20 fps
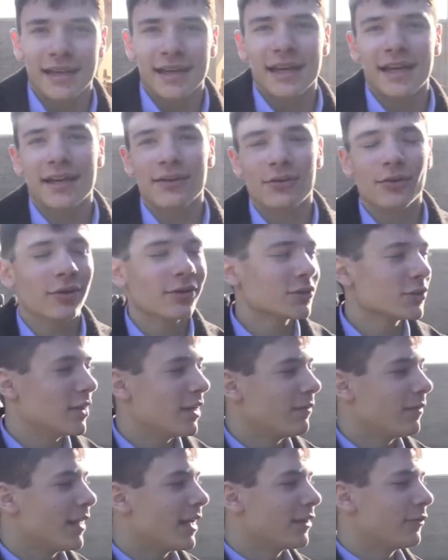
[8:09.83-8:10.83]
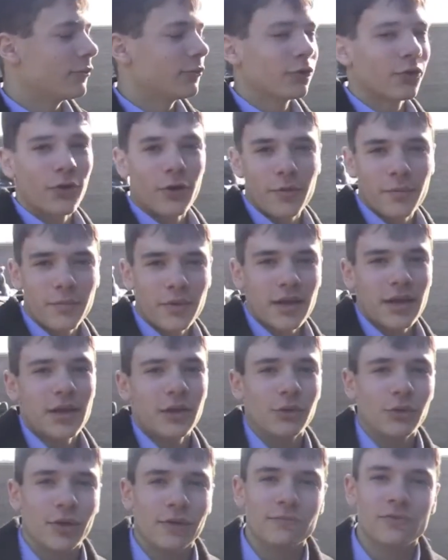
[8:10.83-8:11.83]
And you also have a lot of room.
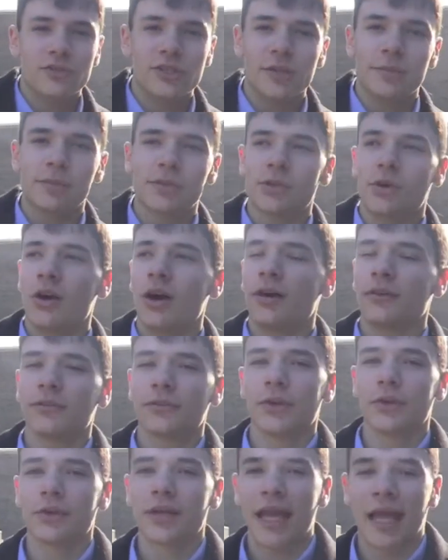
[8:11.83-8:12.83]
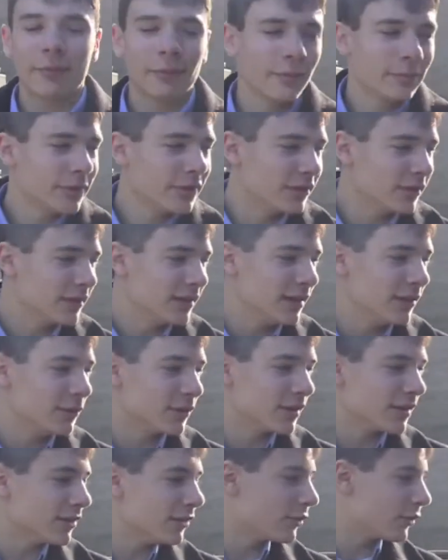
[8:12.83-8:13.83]
You have Jeep's off-road capability
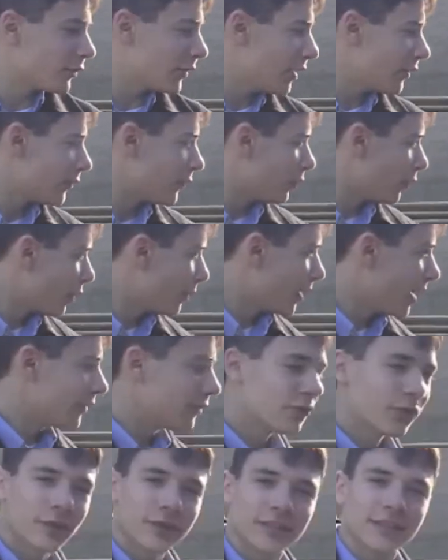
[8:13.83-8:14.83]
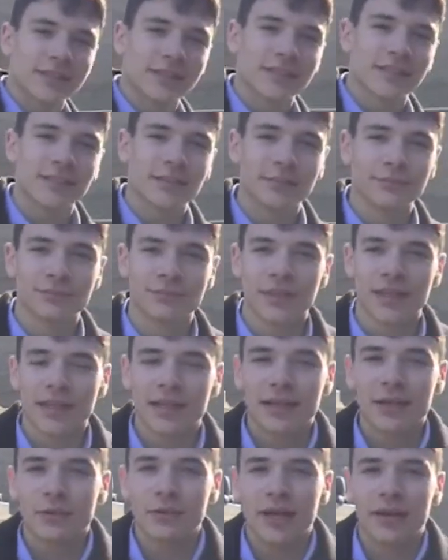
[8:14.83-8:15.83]
with their great 4x4
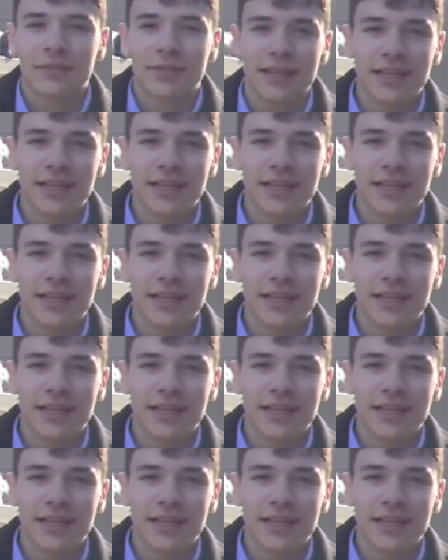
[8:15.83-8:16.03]
system. We have